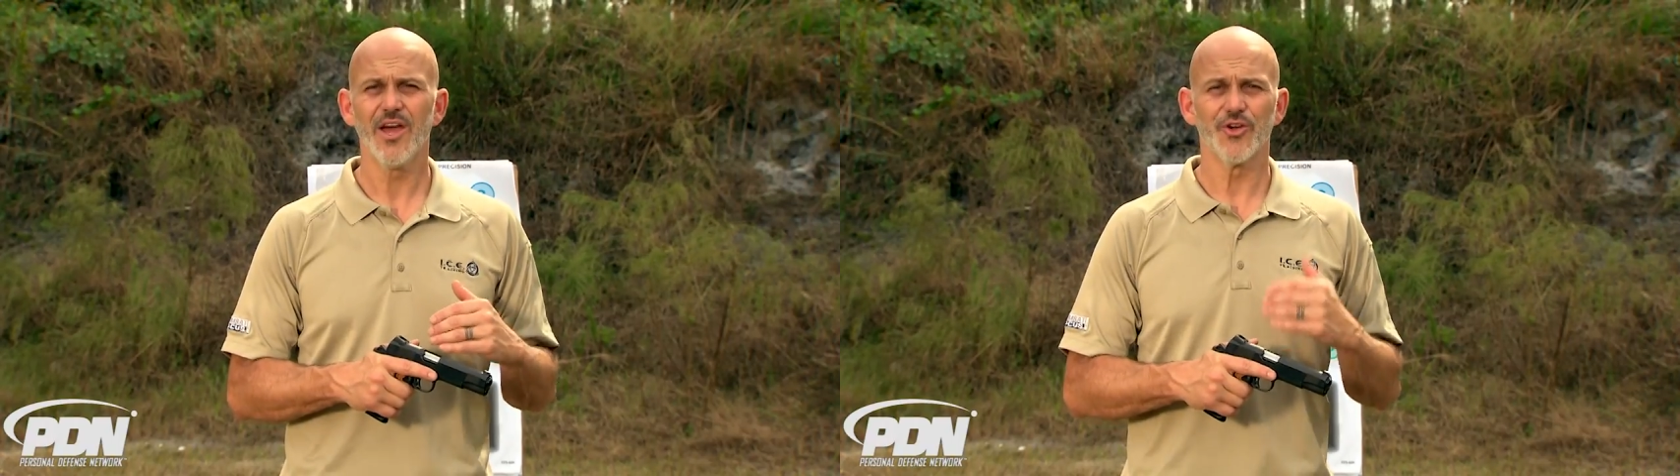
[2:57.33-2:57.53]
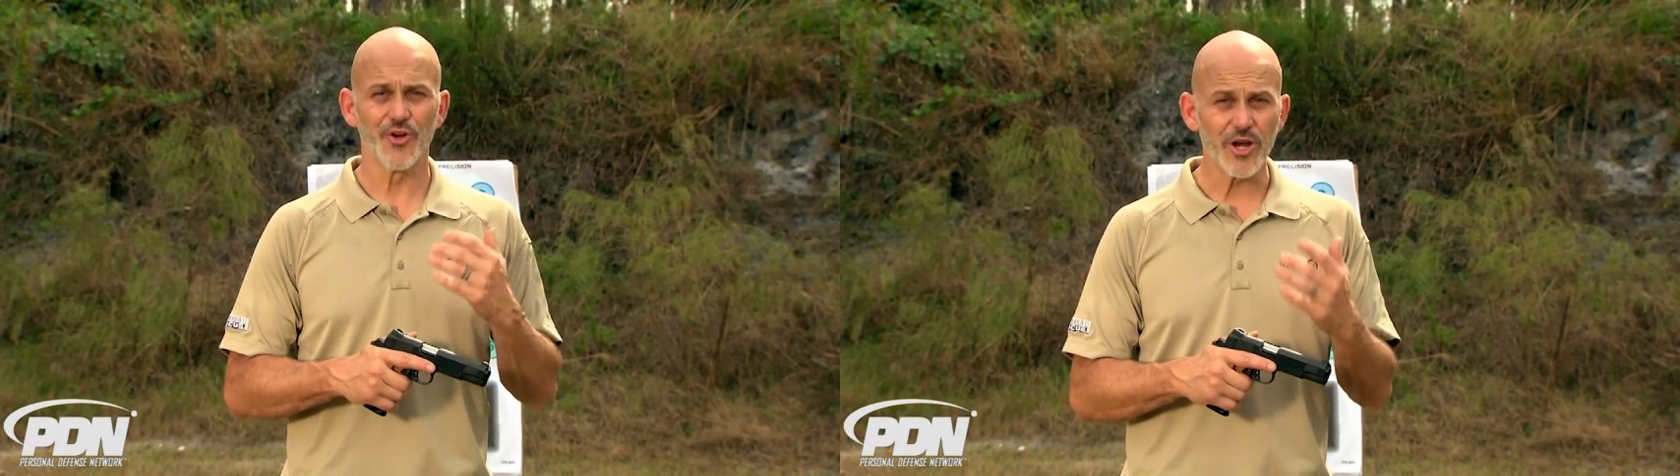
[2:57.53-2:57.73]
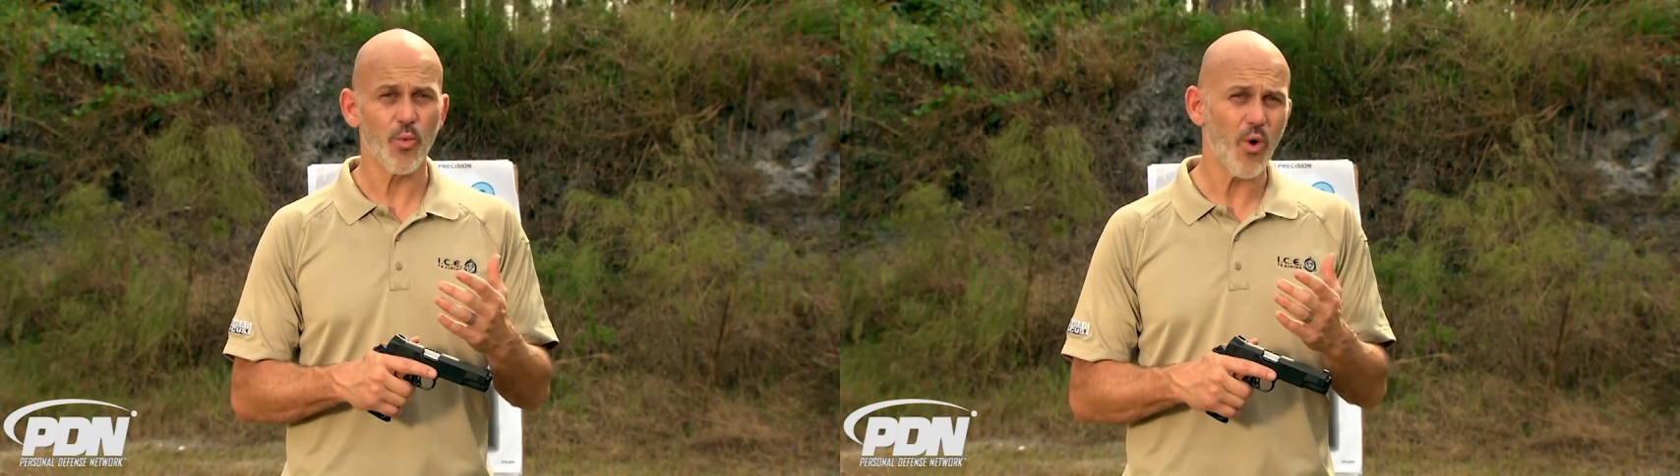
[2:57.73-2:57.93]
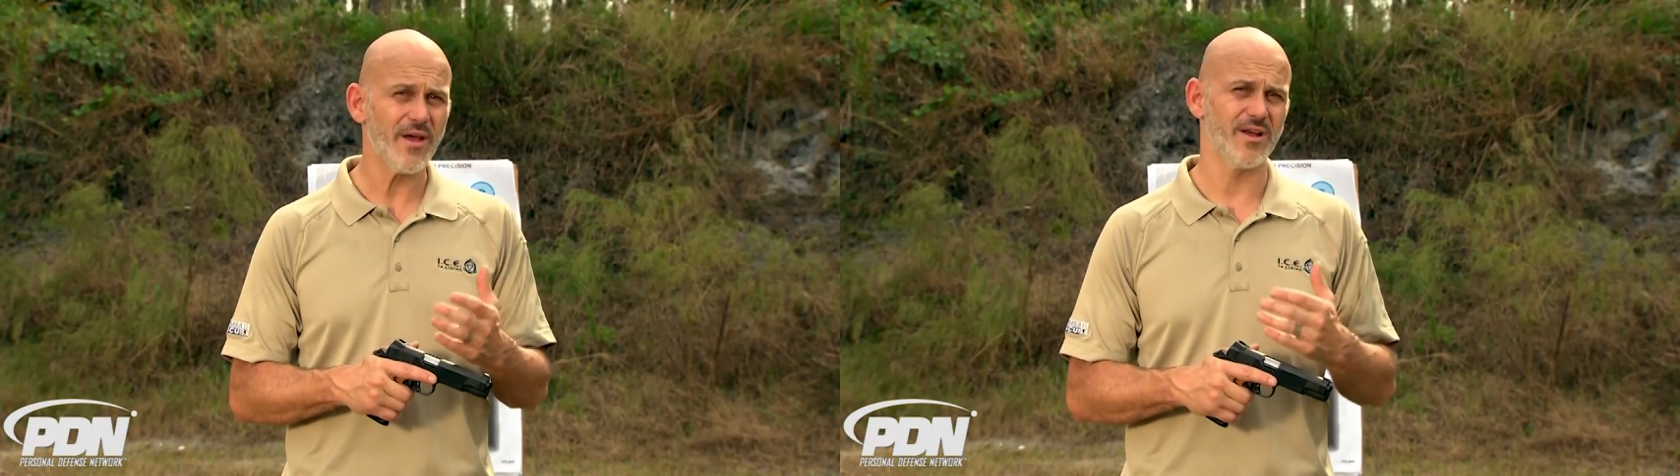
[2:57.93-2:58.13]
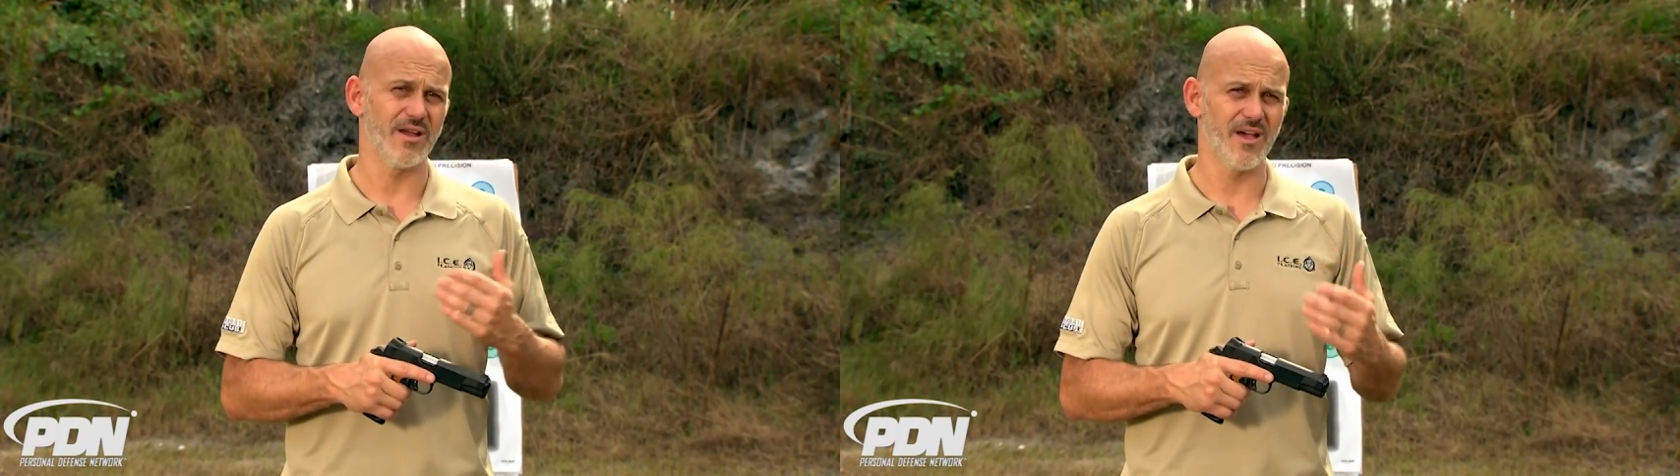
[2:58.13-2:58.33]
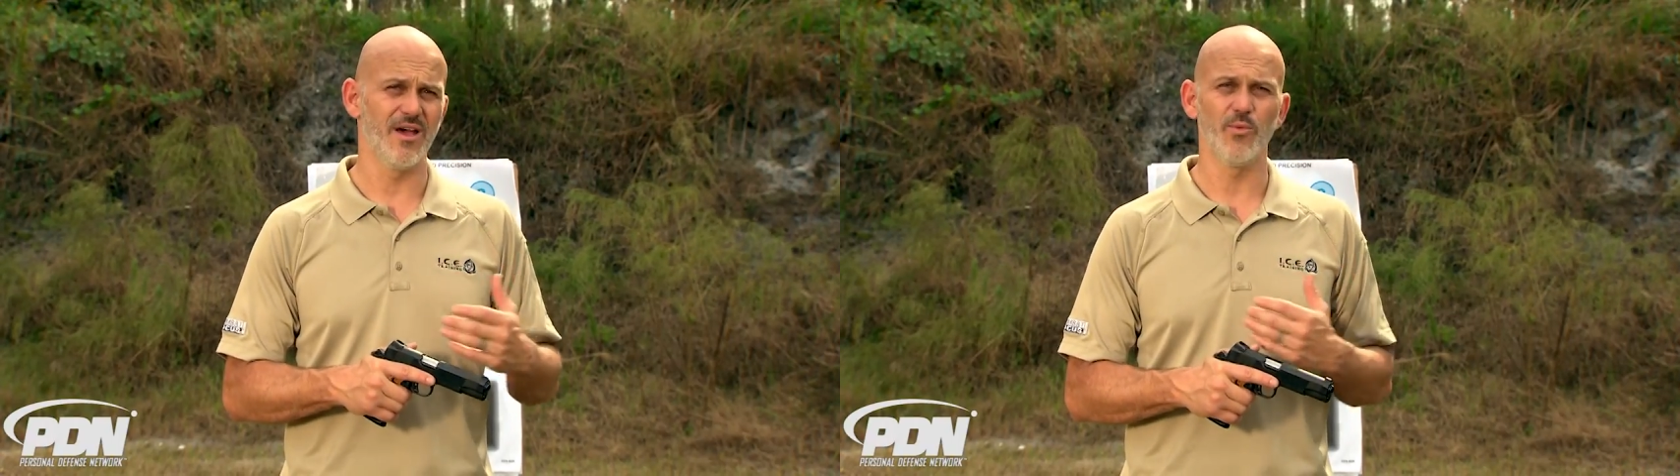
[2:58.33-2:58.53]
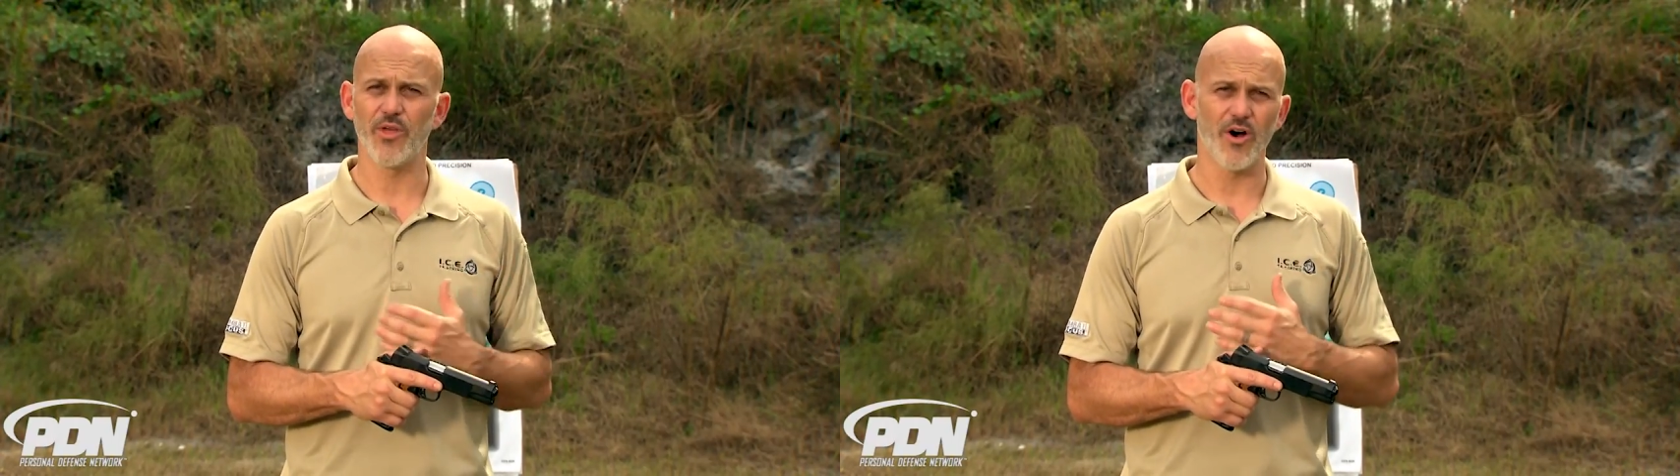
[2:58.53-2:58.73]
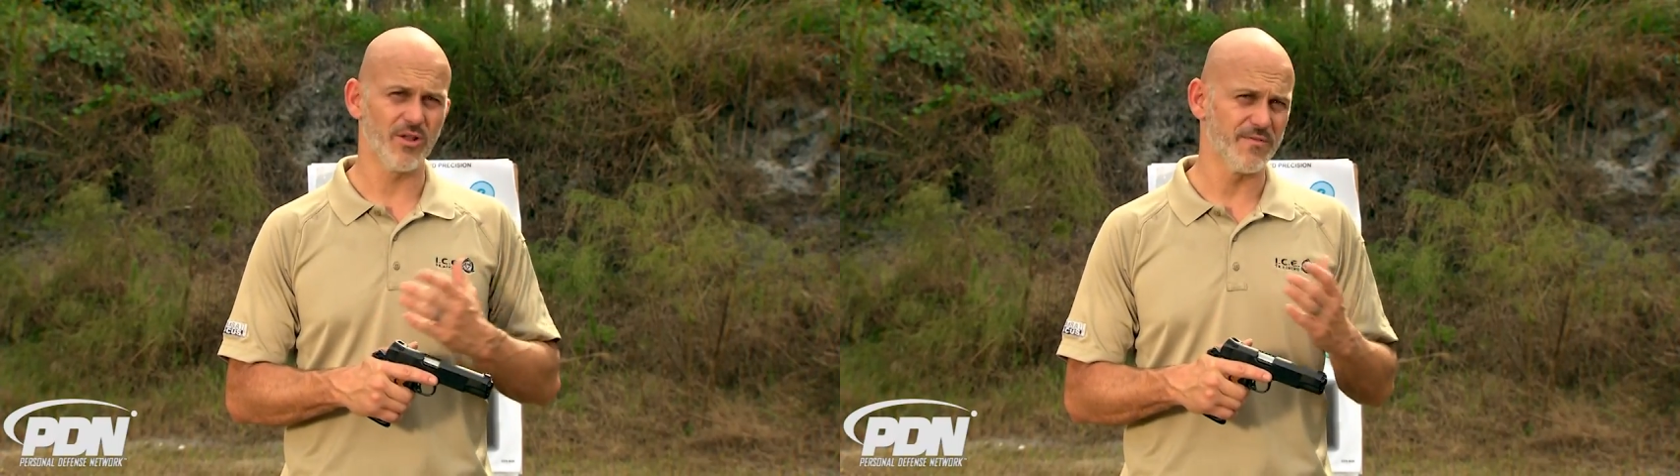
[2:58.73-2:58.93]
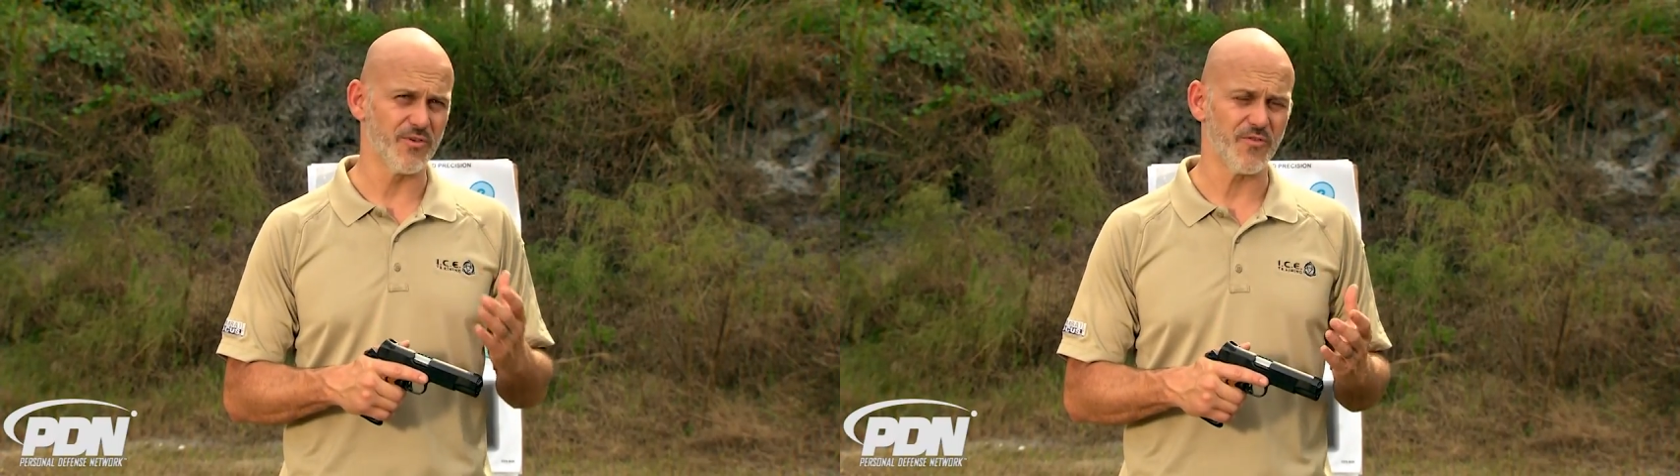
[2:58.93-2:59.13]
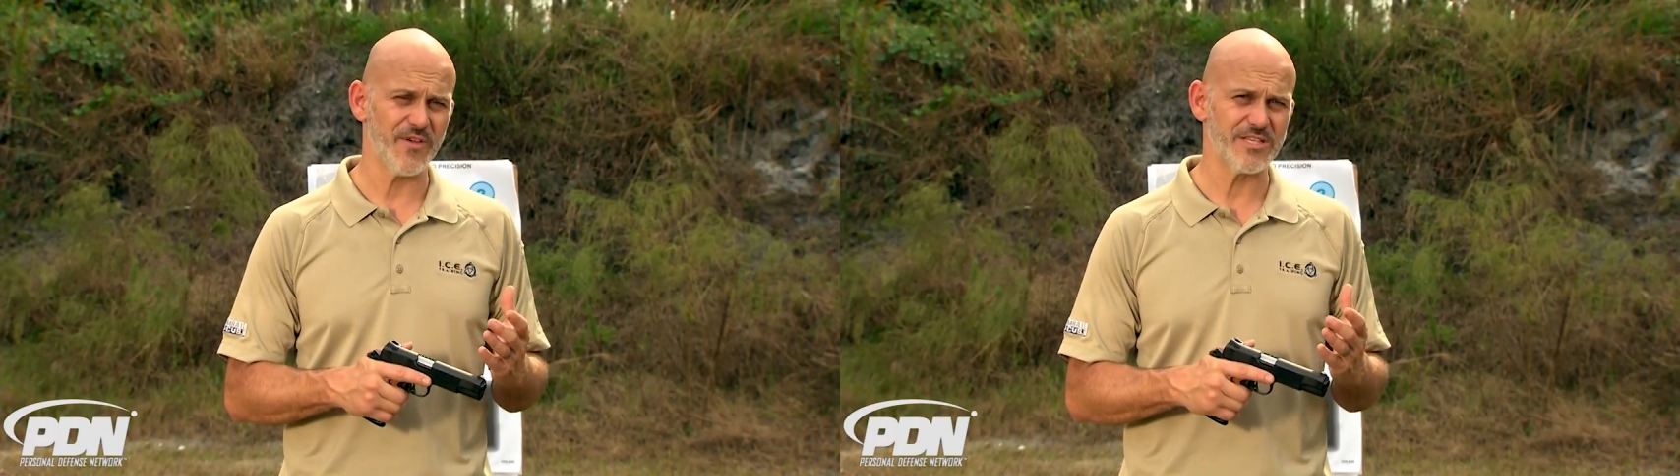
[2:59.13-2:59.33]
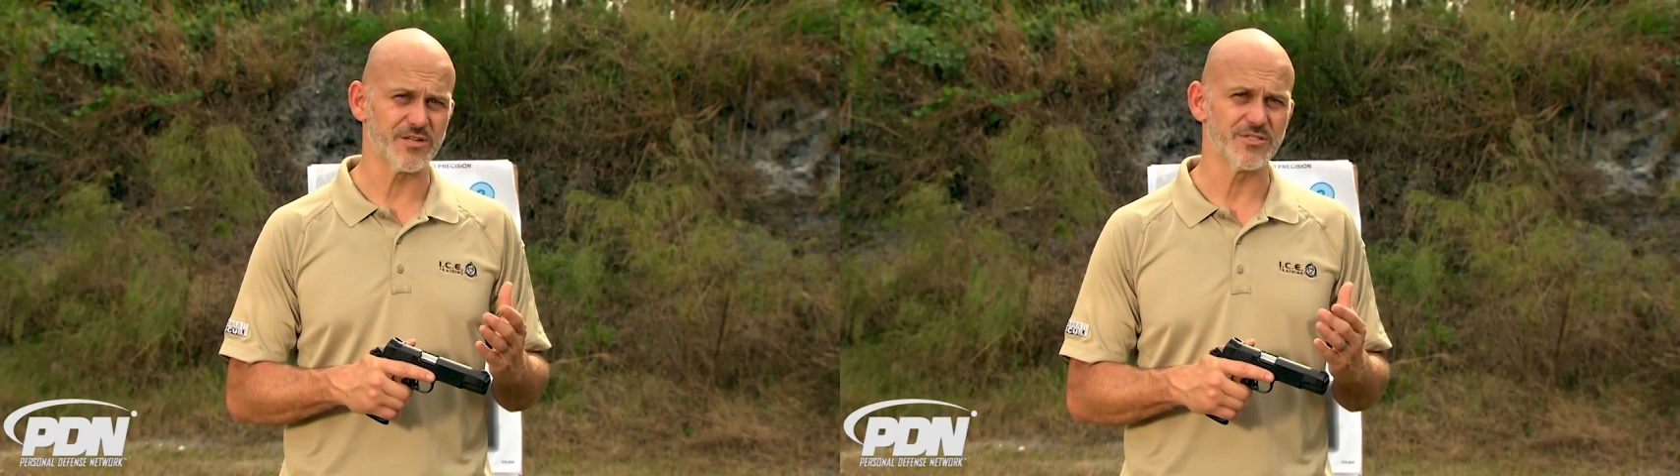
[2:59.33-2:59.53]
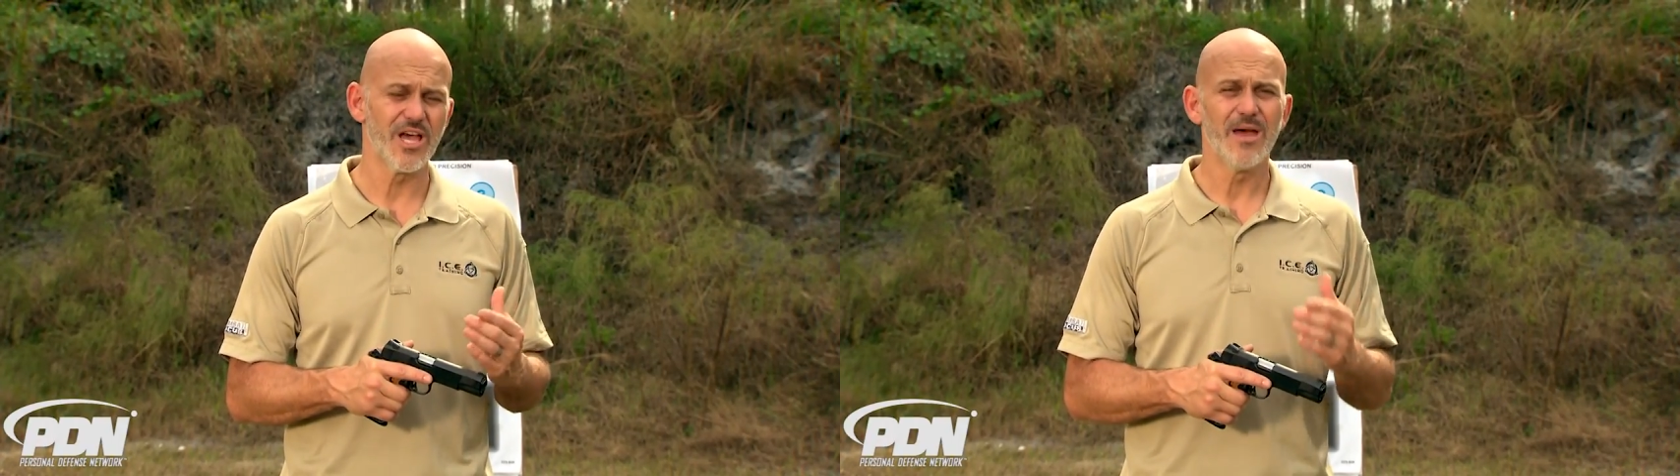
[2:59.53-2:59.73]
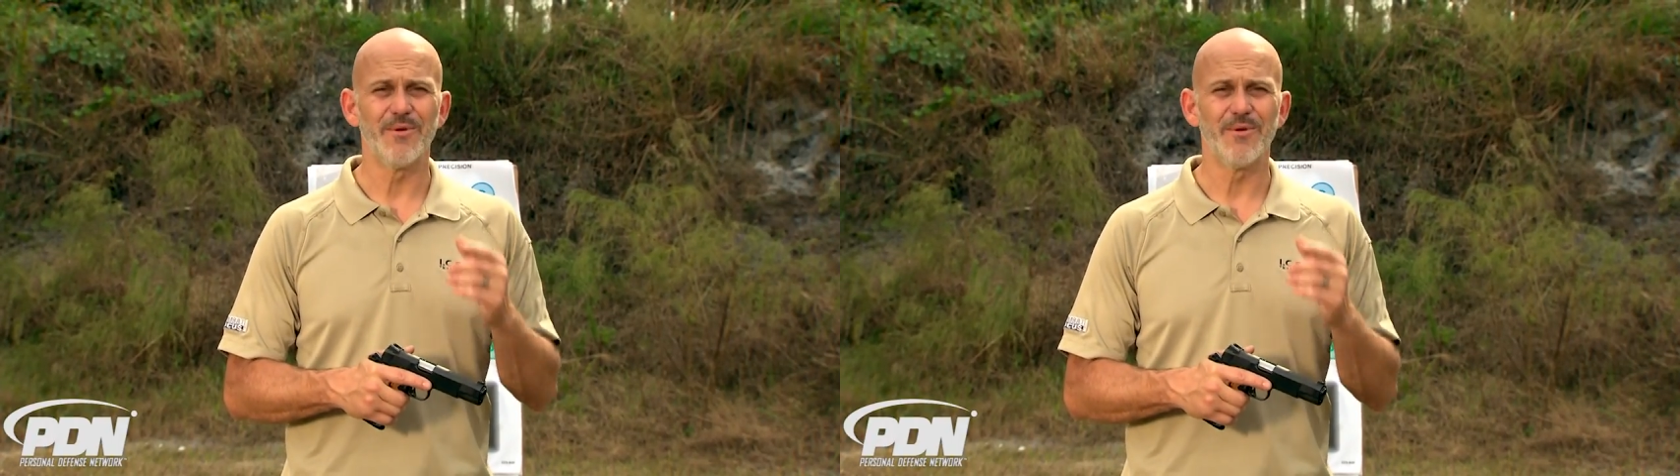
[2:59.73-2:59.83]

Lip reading: you're going to want a gun with all of those features,